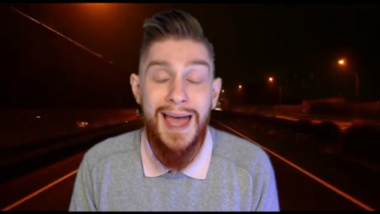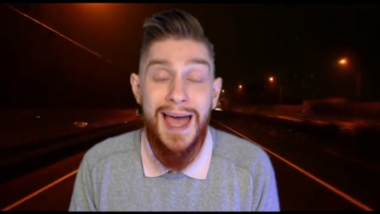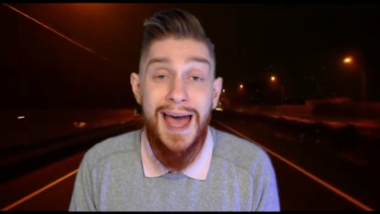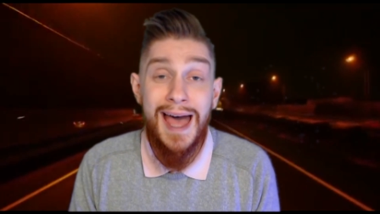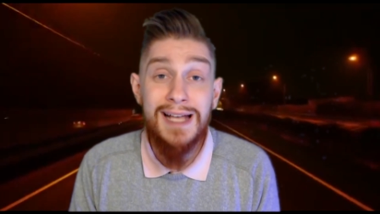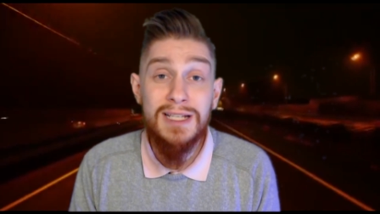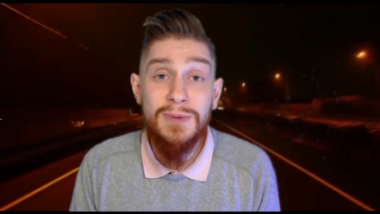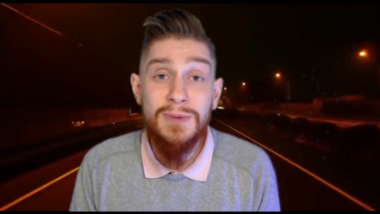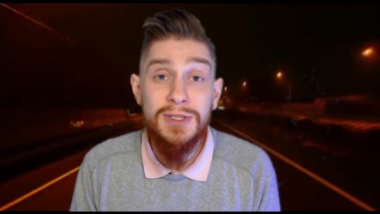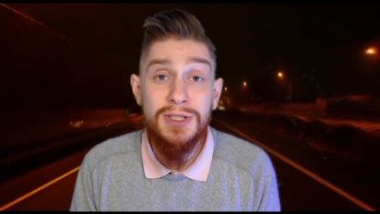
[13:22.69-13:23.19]

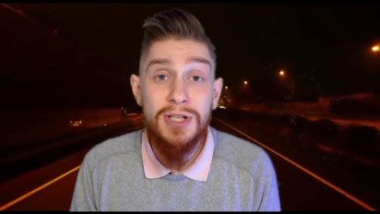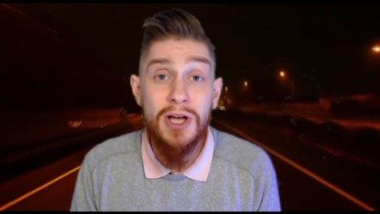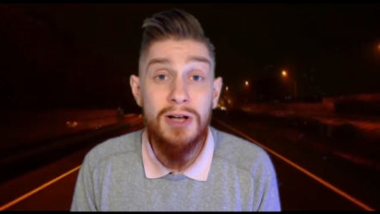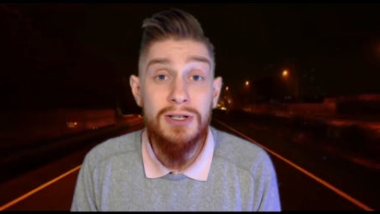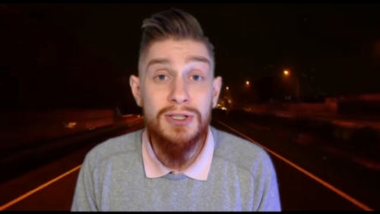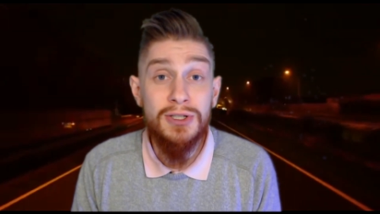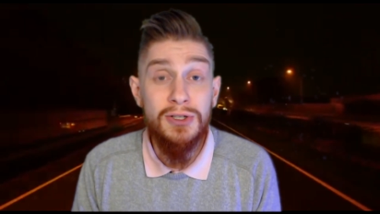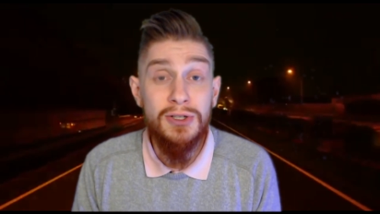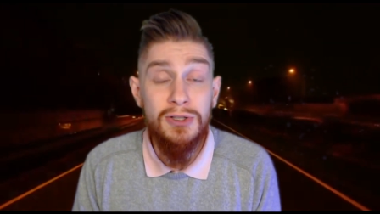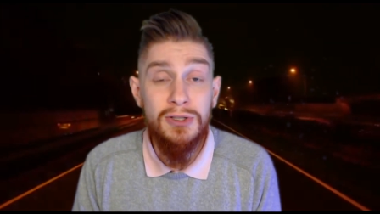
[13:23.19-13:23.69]
As we
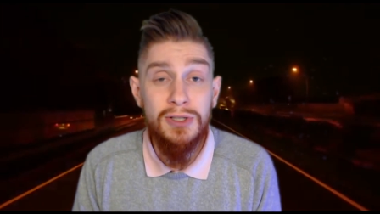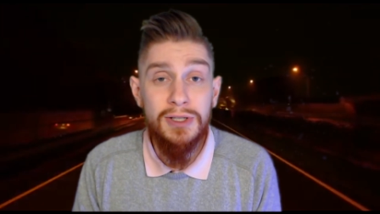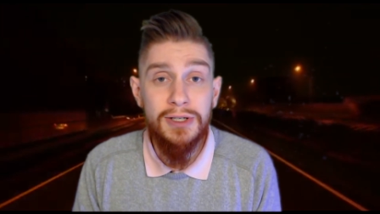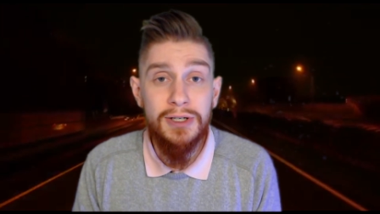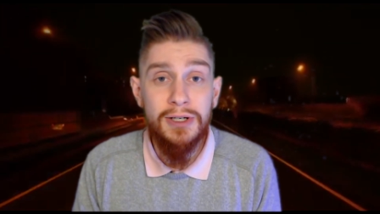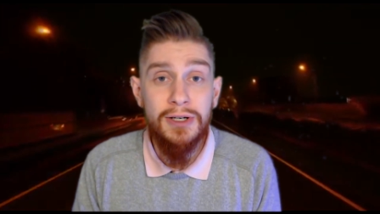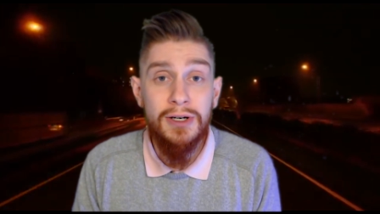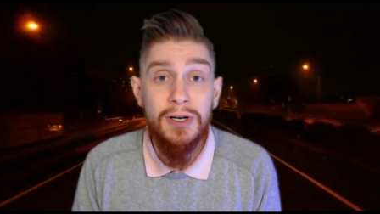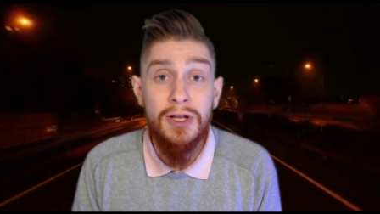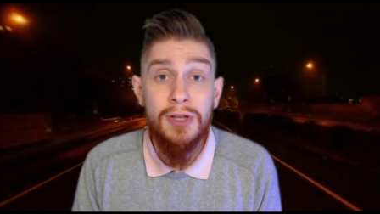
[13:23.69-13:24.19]
talked
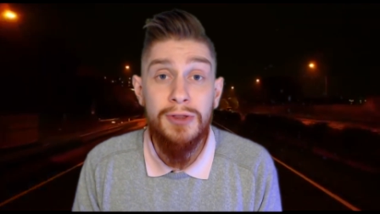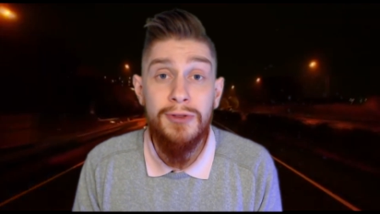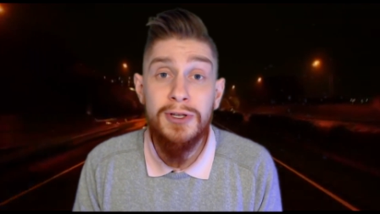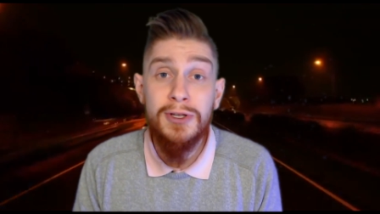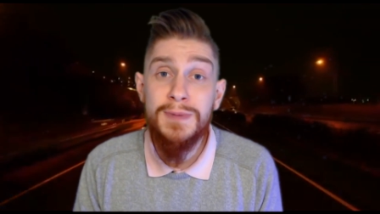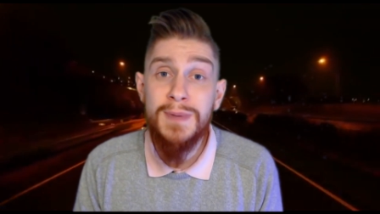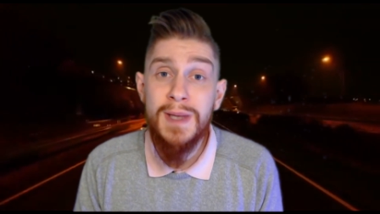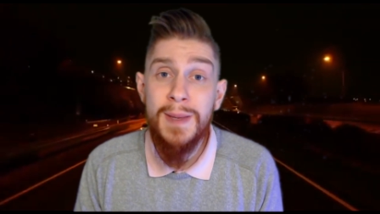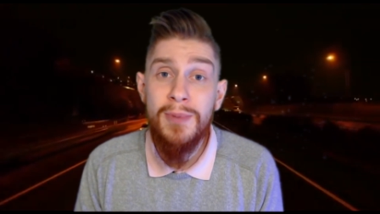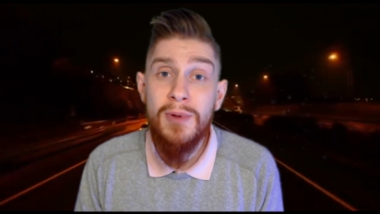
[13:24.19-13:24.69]
earlier,
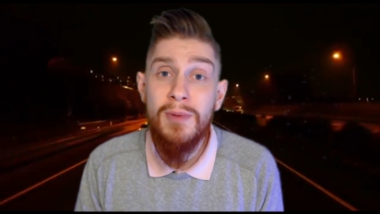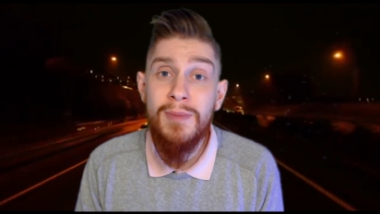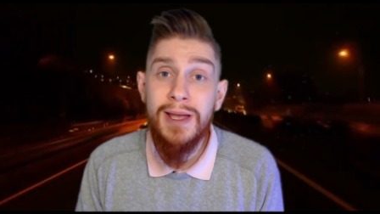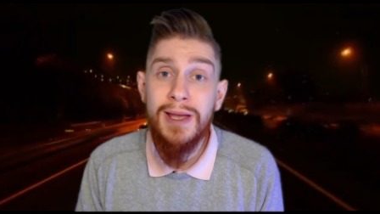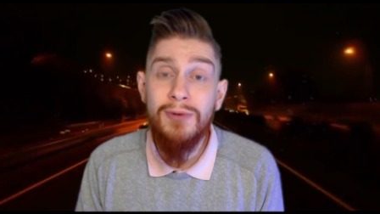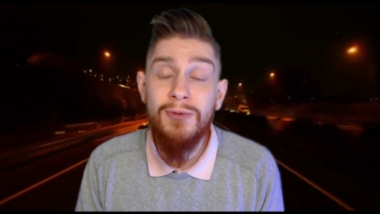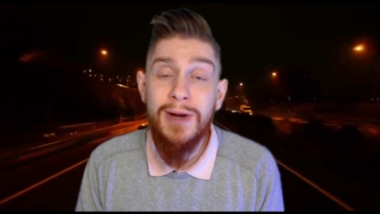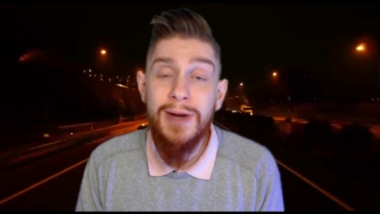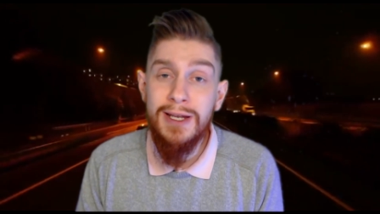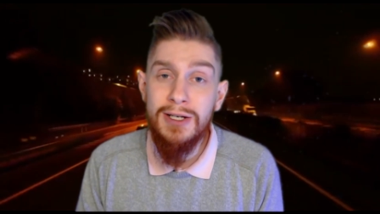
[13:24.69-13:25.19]
those people
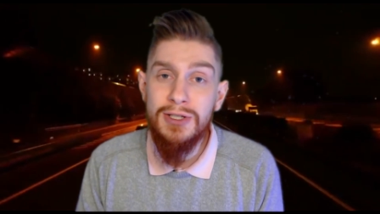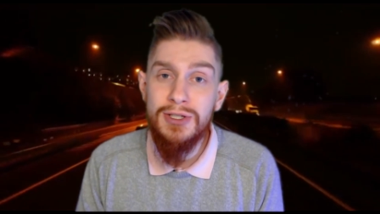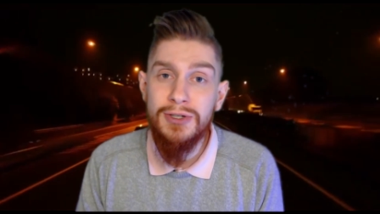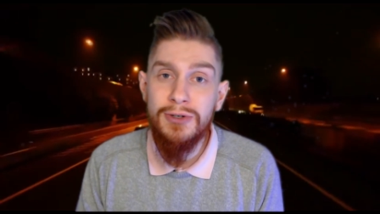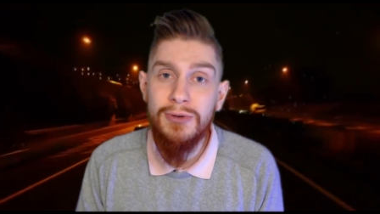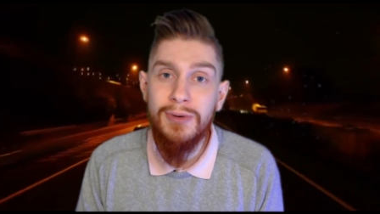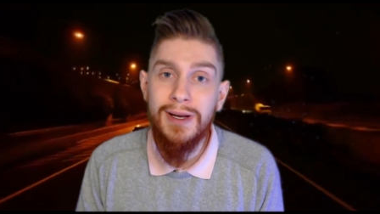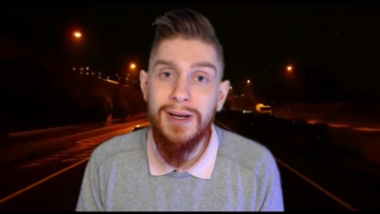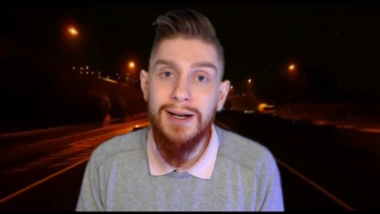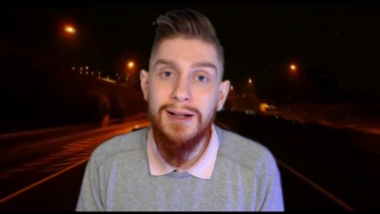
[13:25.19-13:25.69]
may raid
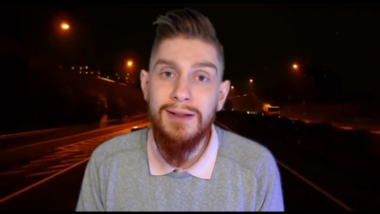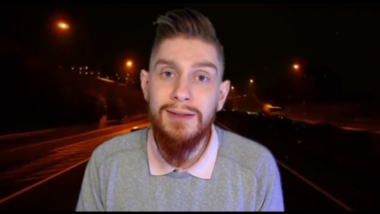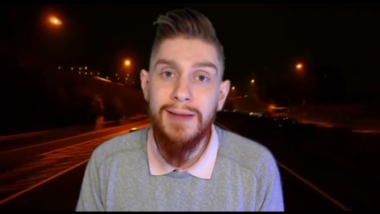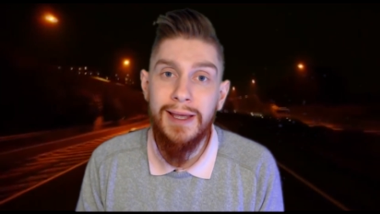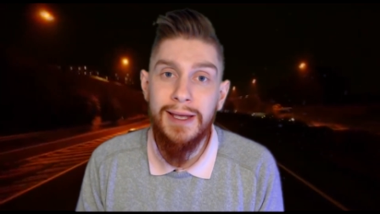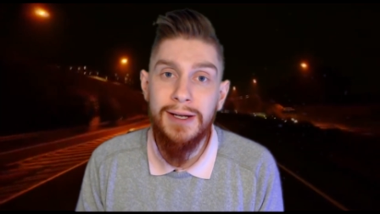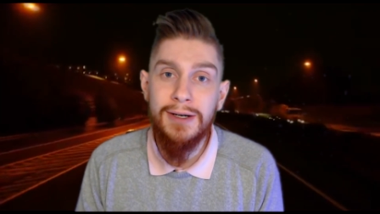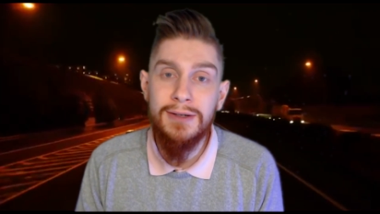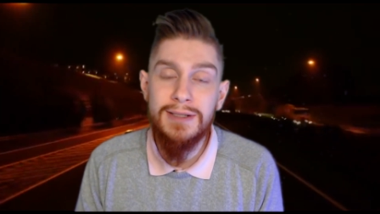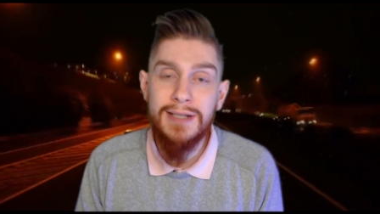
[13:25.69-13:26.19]
you in a
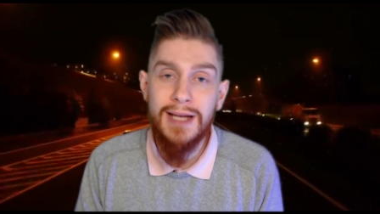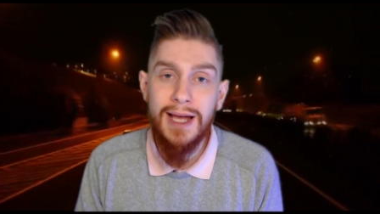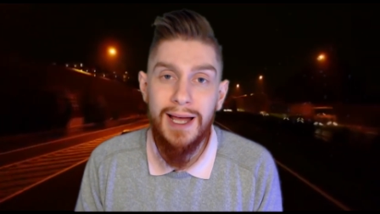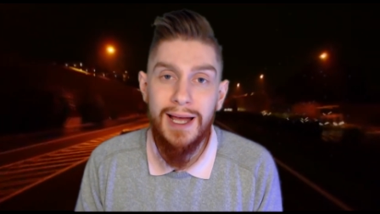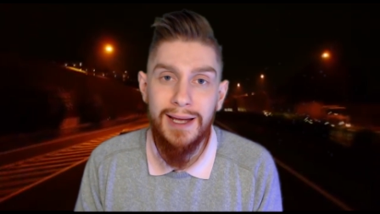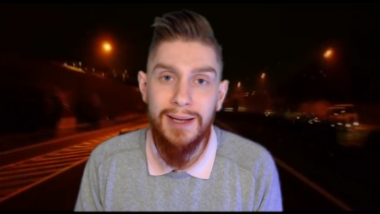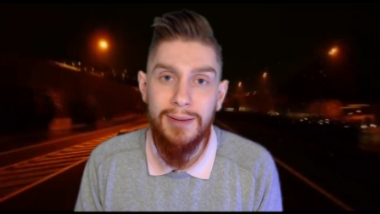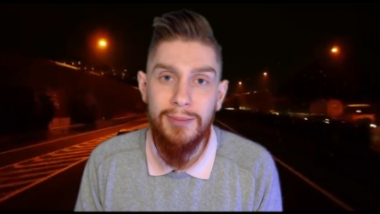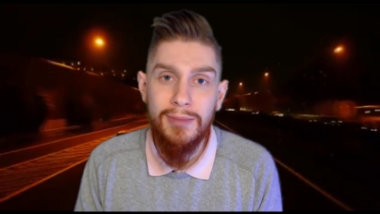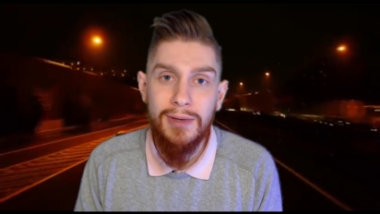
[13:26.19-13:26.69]
later
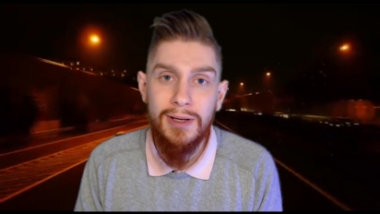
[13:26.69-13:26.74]
time,